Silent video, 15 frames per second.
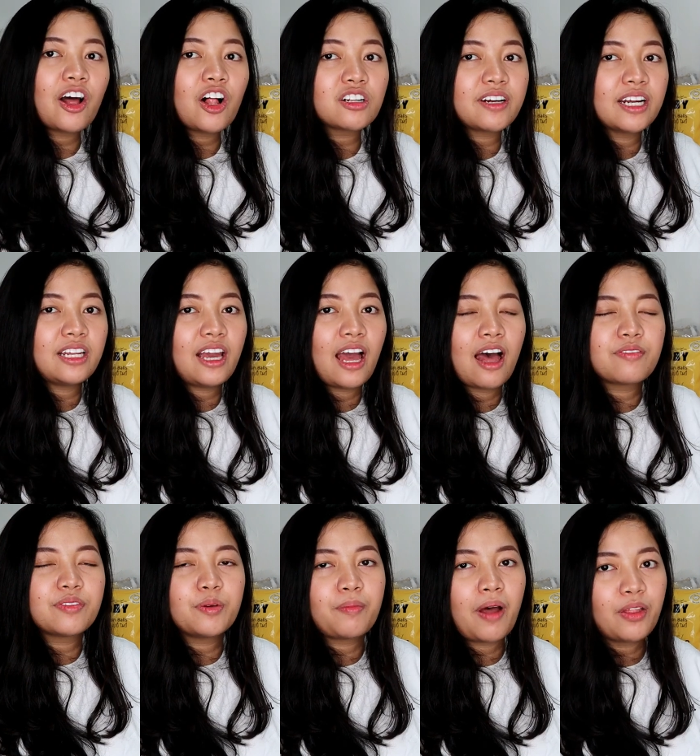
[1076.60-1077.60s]
I already
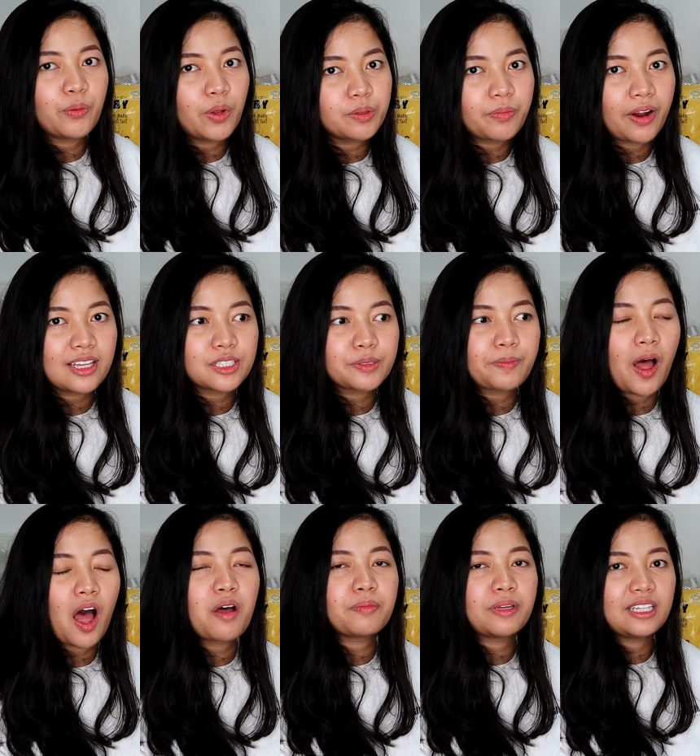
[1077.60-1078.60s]
have the manual breast
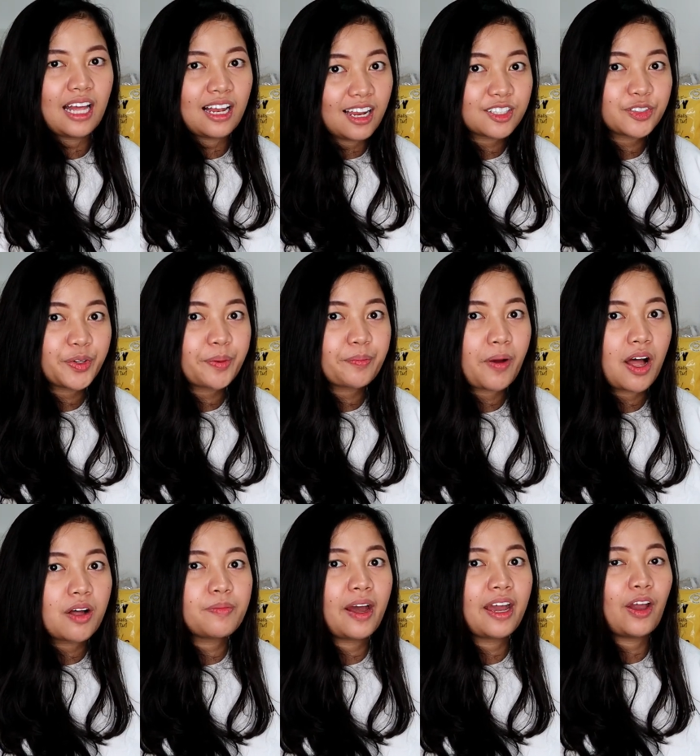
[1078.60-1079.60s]
pump and the electric
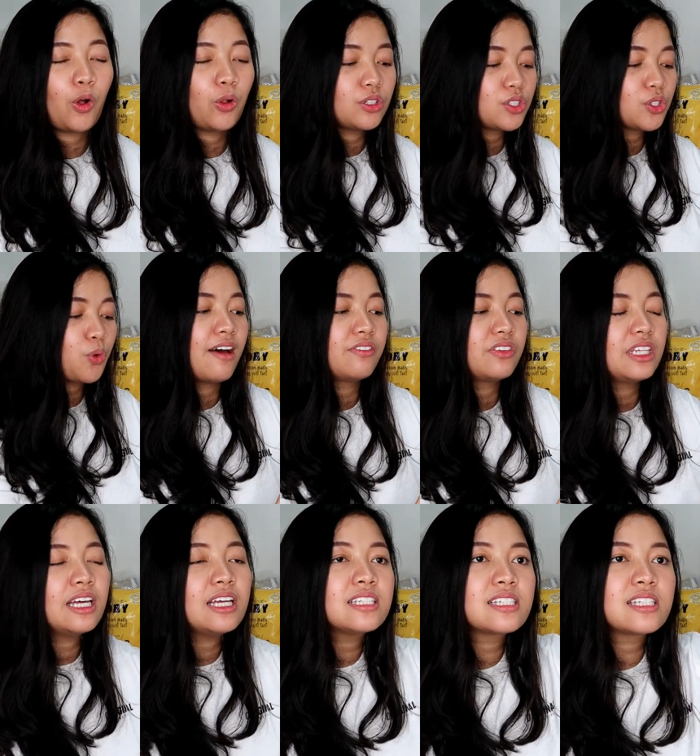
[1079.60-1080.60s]
pump, I also
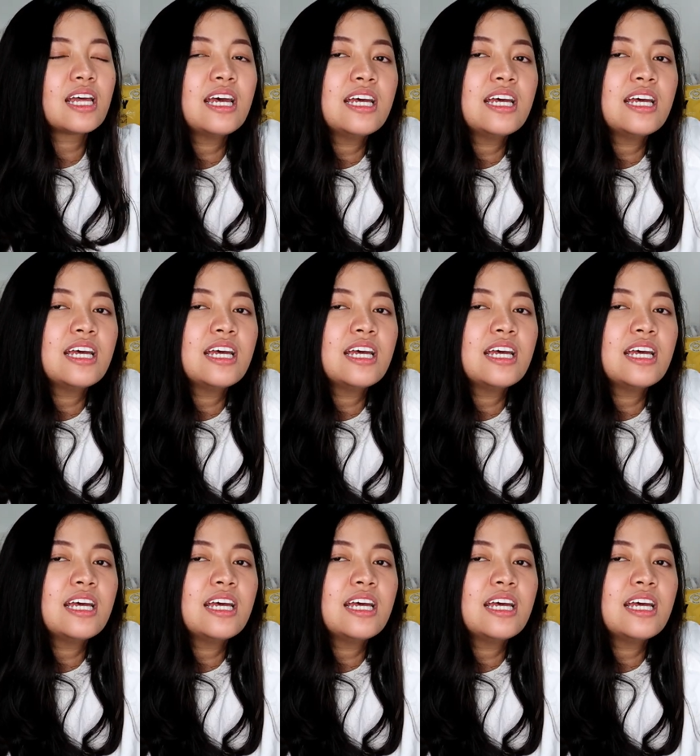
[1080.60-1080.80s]
have this